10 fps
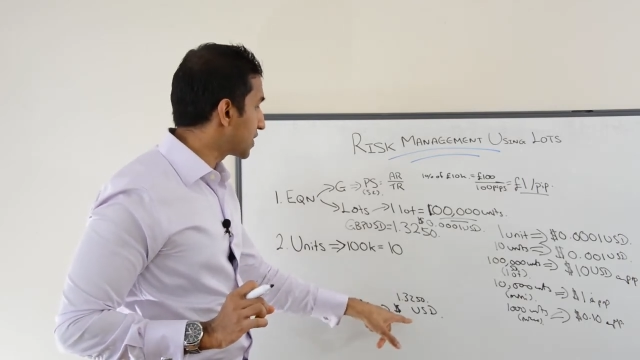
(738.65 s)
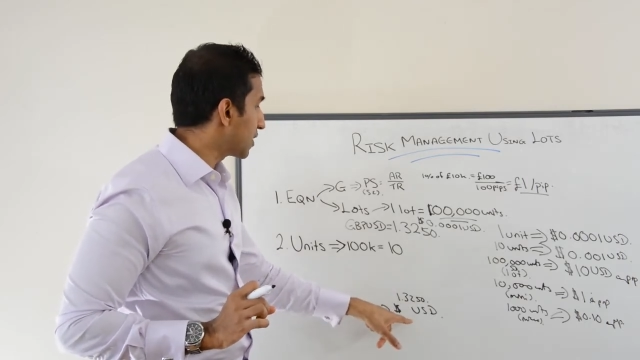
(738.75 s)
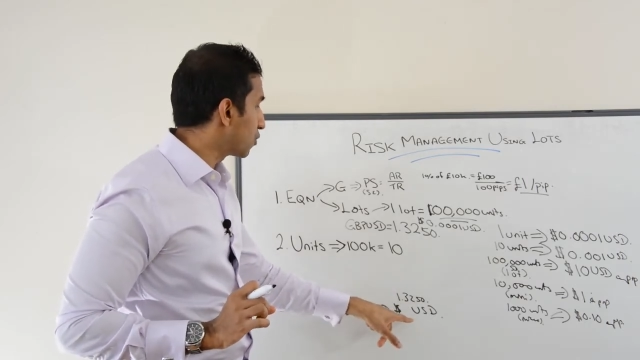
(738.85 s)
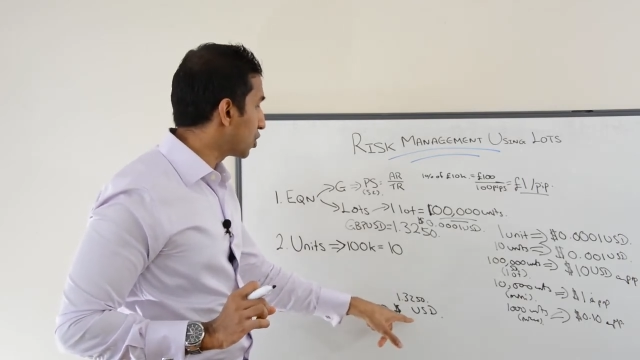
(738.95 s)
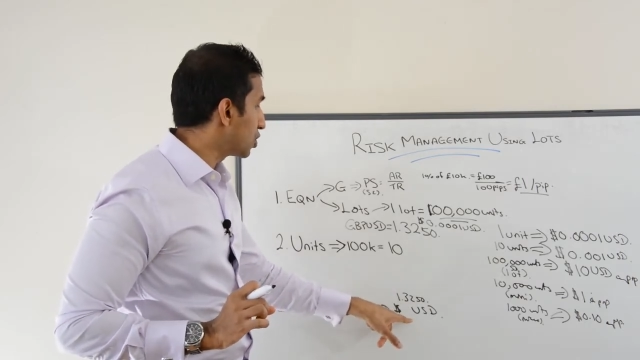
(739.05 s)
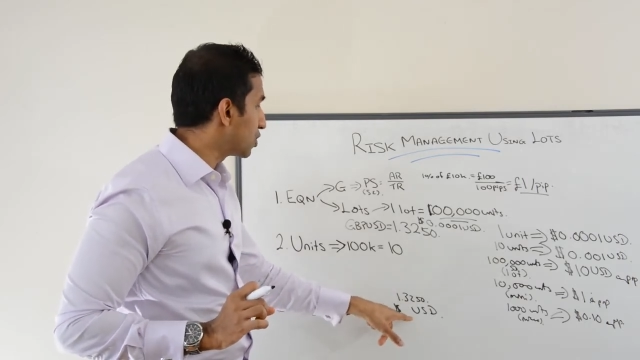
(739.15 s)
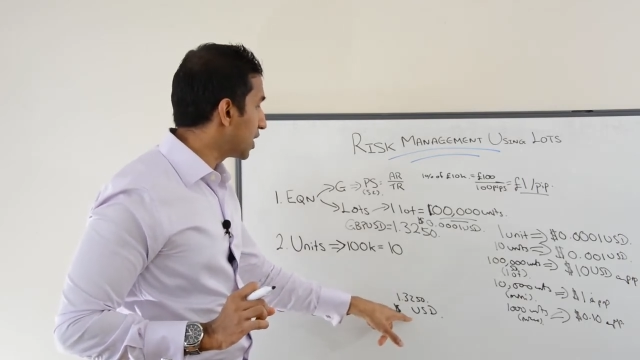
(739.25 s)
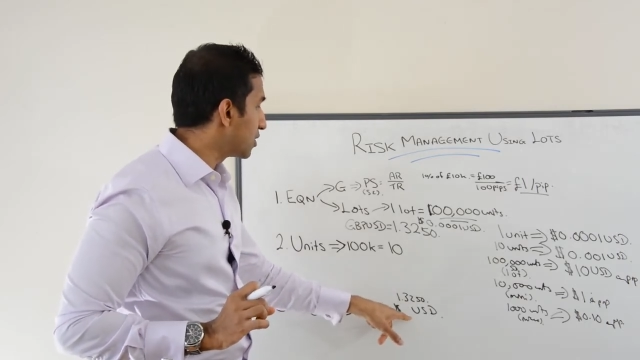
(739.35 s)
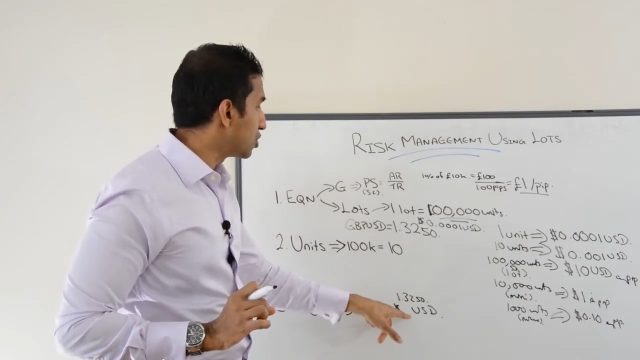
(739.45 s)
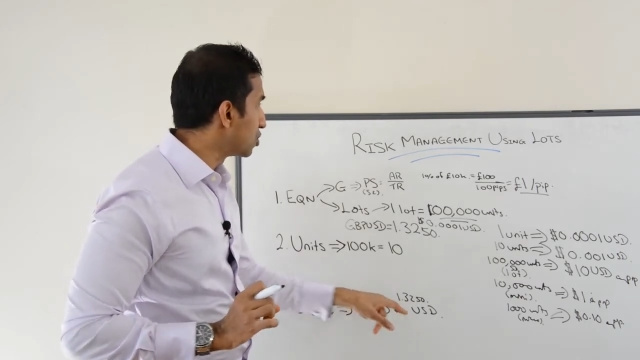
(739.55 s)
then what you
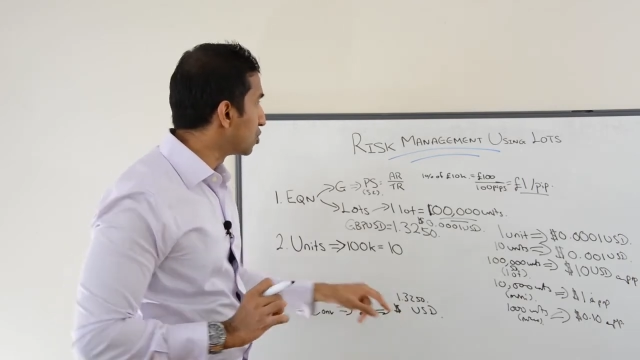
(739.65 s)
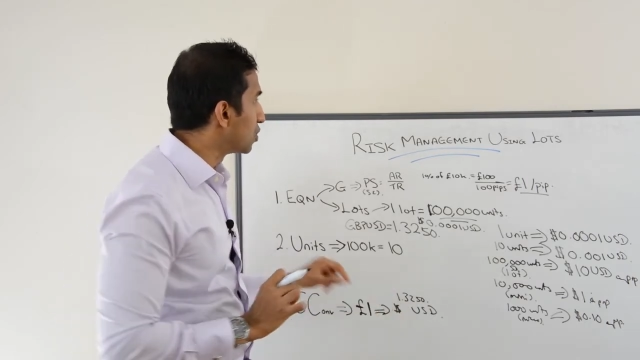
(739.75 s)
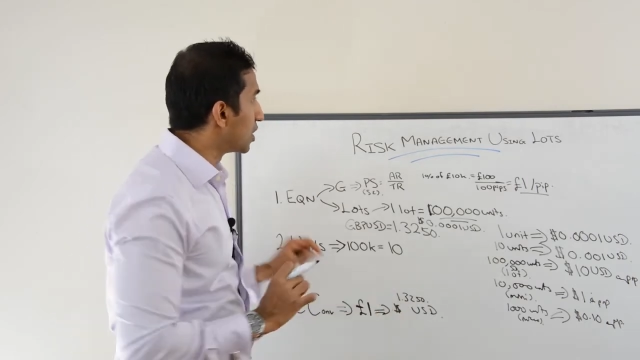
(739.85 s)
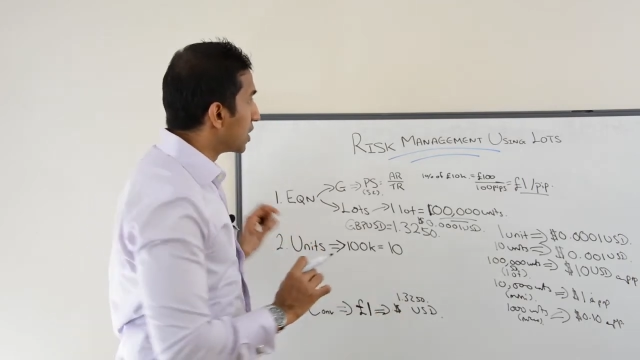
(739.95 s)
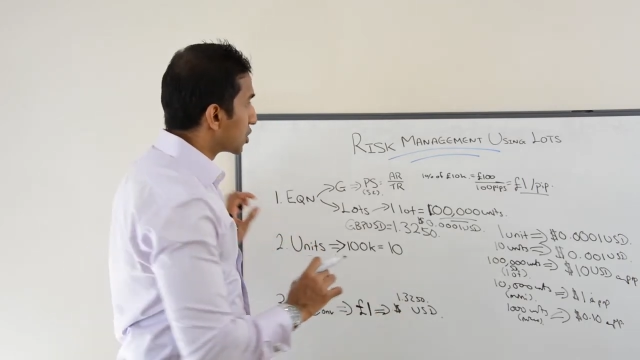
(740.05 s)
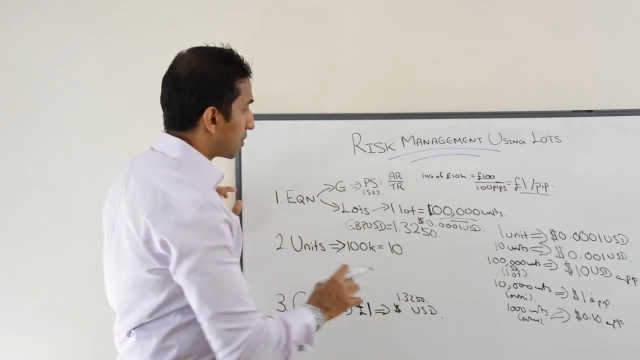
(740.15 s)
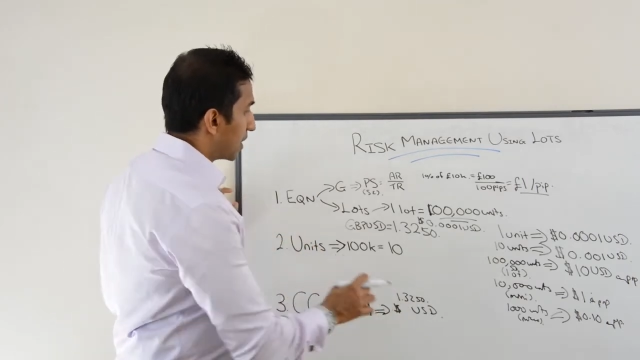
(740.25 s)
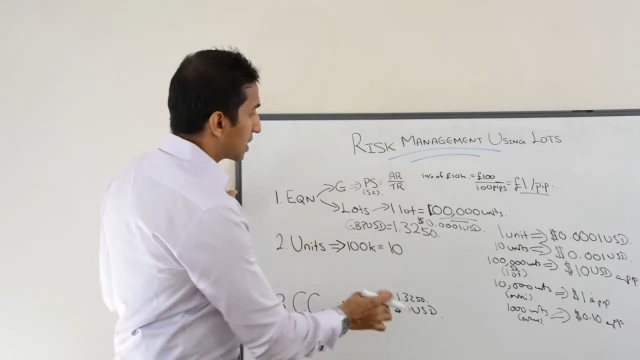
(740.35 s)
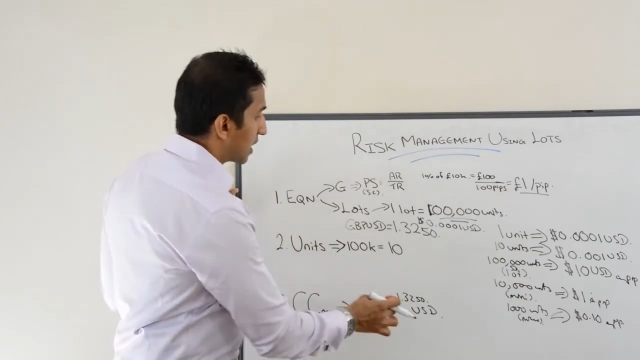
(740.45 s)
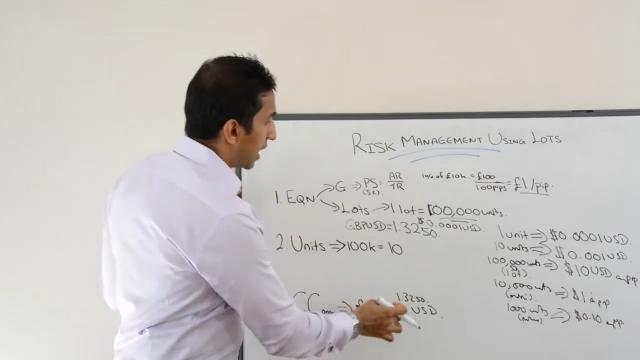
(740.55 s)
then do, so
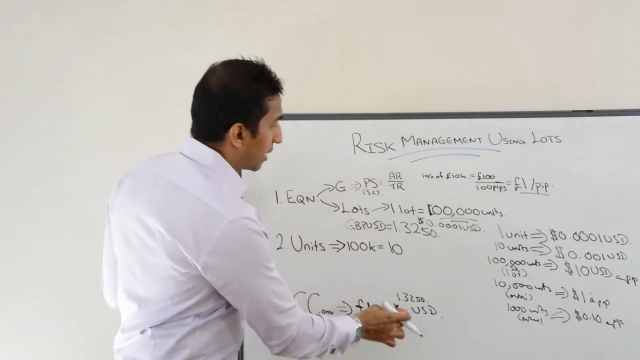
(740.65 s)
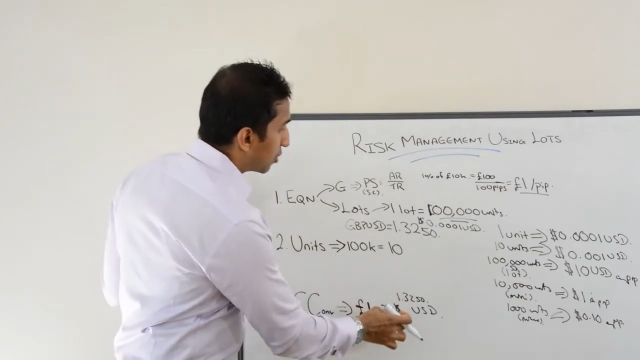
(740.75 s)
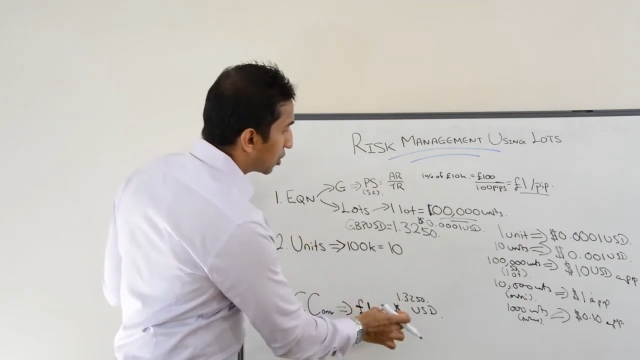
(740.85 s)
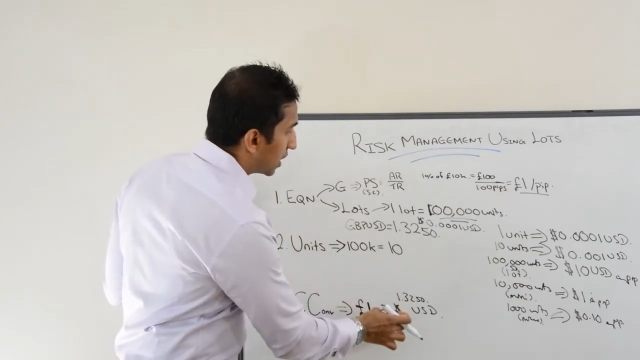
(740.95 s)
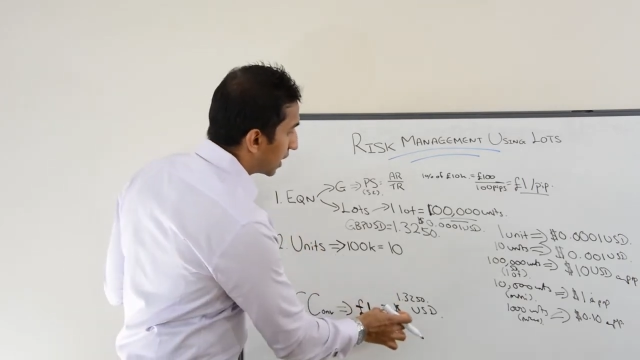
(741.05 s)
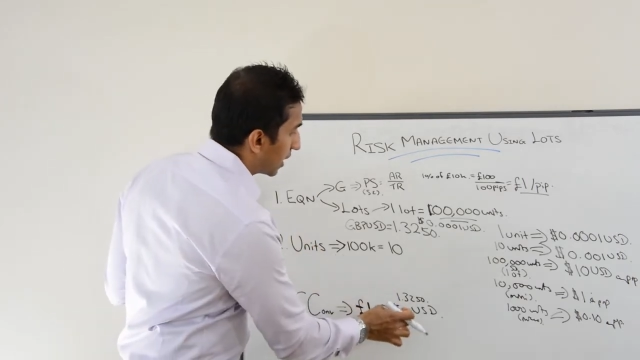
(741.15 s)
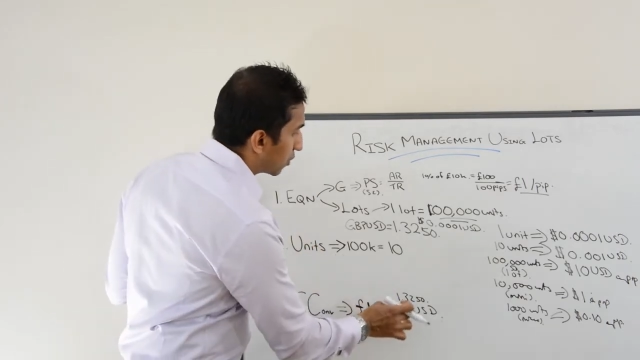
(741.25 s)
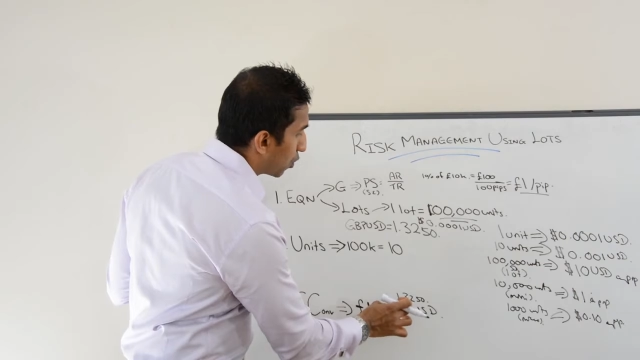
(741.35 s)
basically I'm looking at